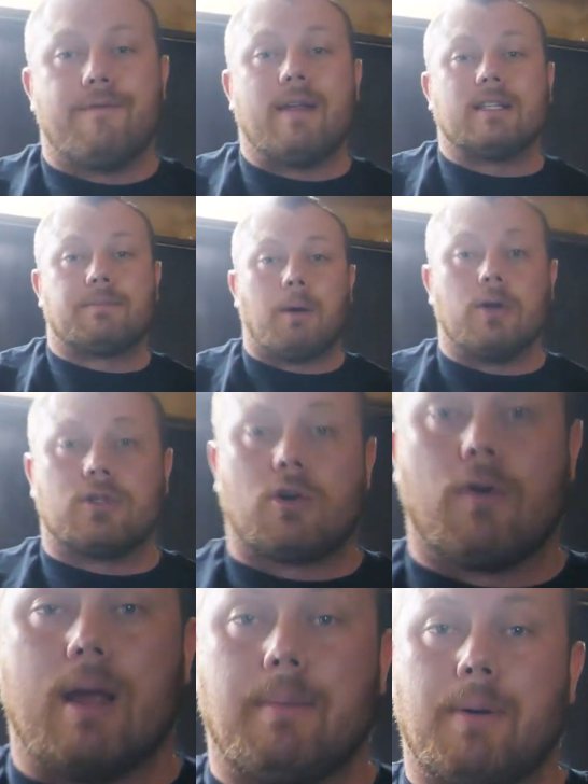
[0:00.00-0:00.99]
fence post
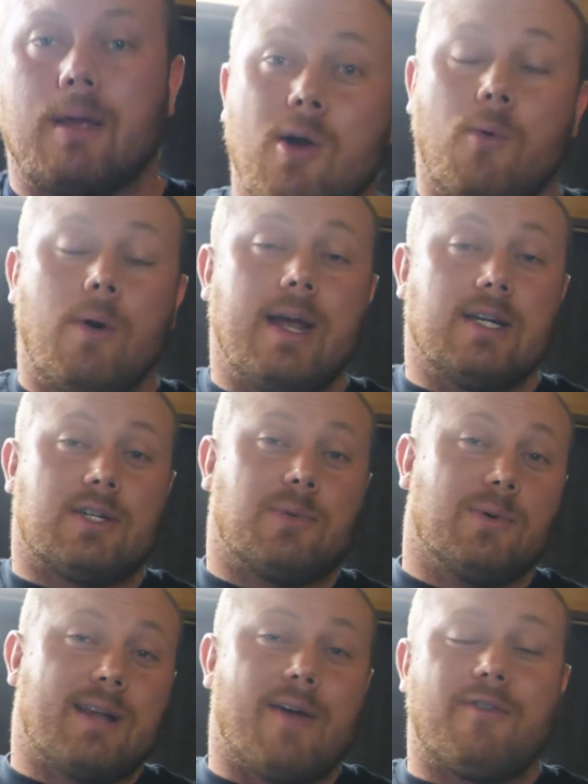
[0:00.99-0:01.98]
grip, which
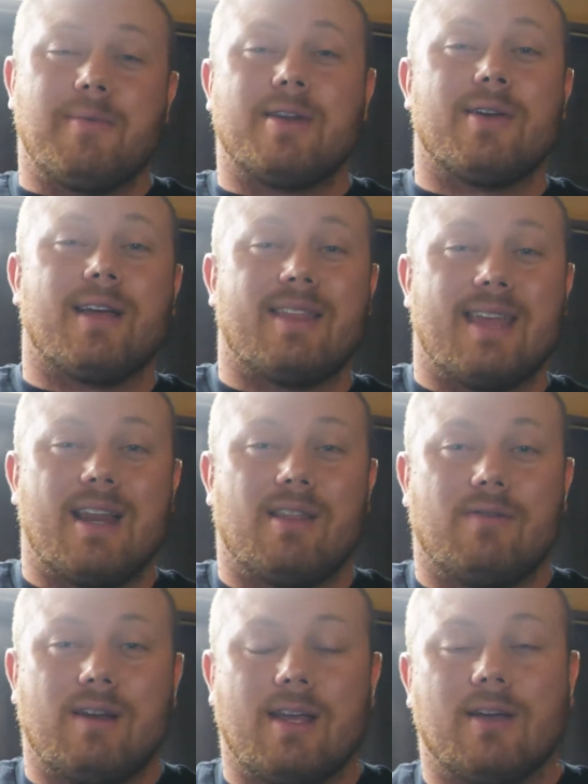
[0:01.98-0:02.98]
we'll definitely be doing at the end of
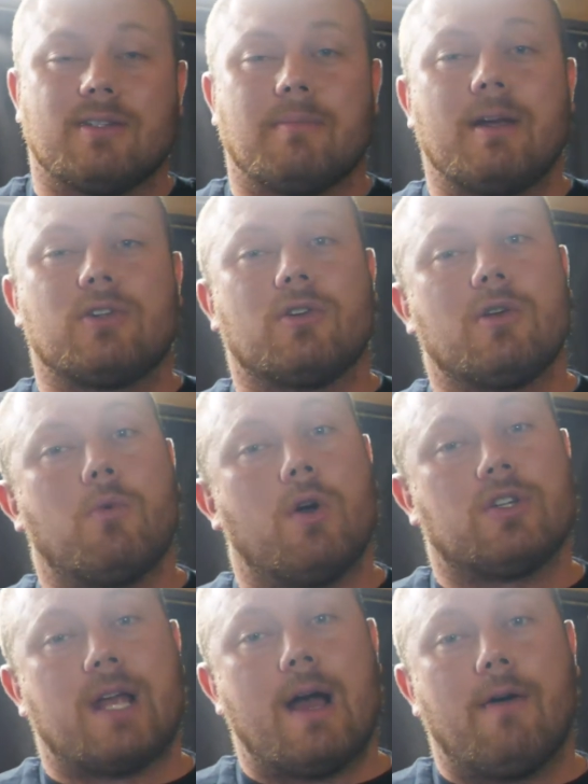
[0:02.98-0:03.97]
the video, so make sure you
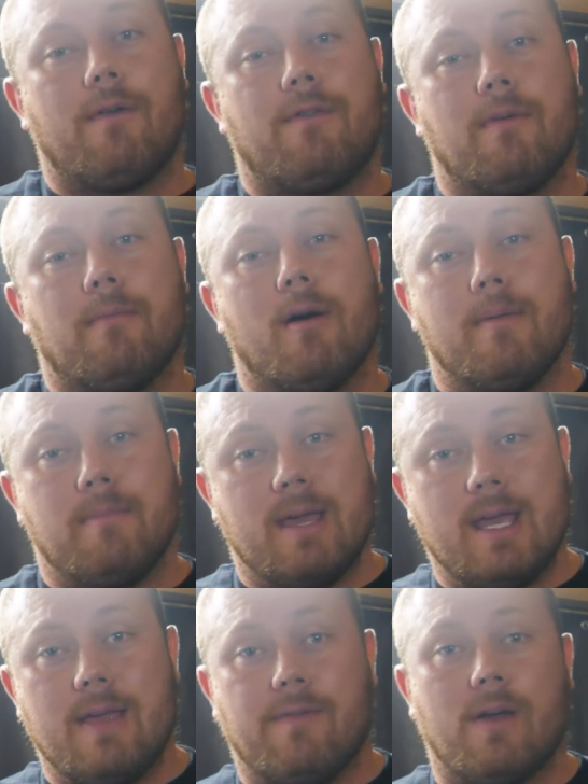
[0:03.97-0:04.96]
watch out for
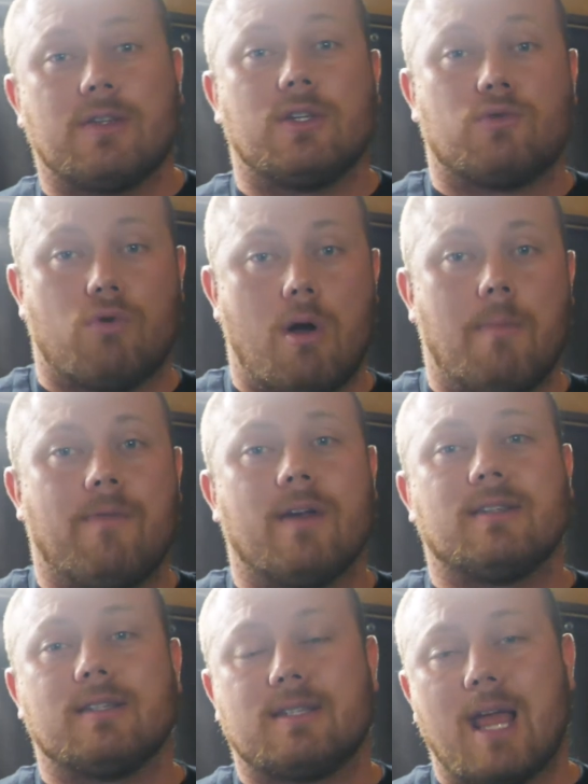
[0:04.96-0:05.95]
me versus Rob
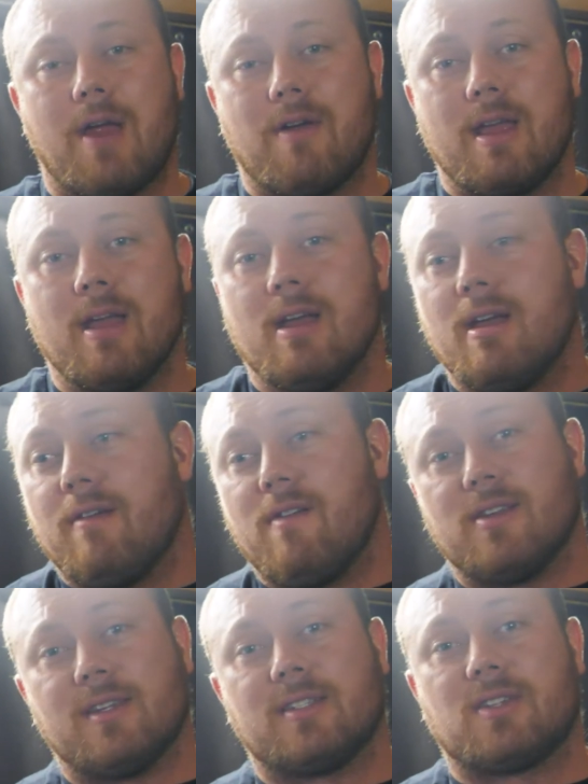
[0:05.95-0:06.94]
versus Terry
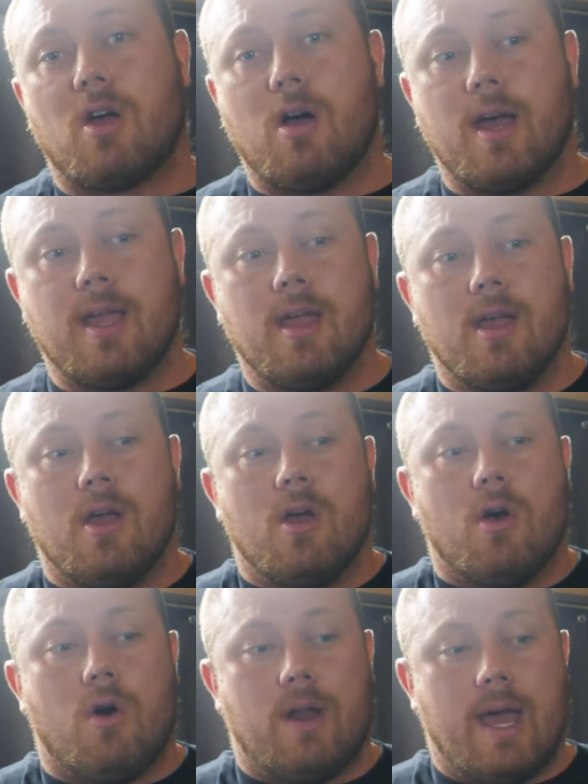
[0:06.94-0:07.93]
versus Sai
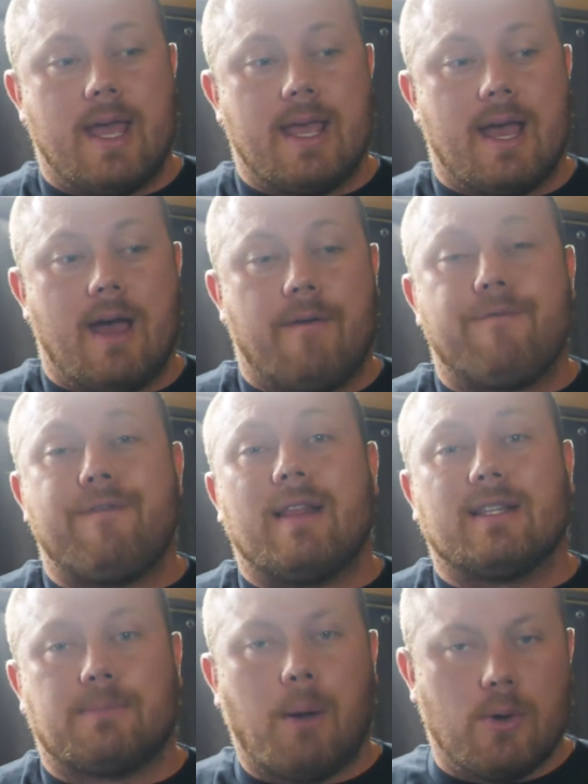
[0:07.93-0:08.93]
on a
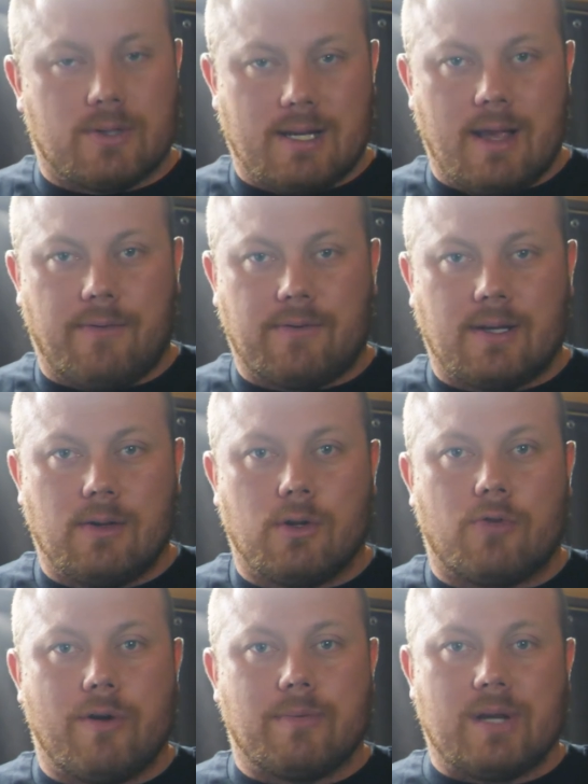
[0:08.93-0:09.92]
fence post lift, a little
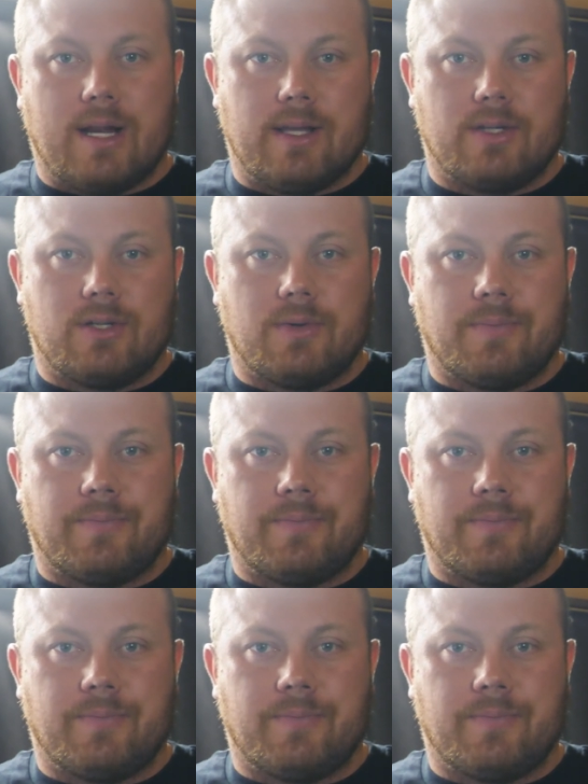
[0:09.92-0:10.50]
grip challenge.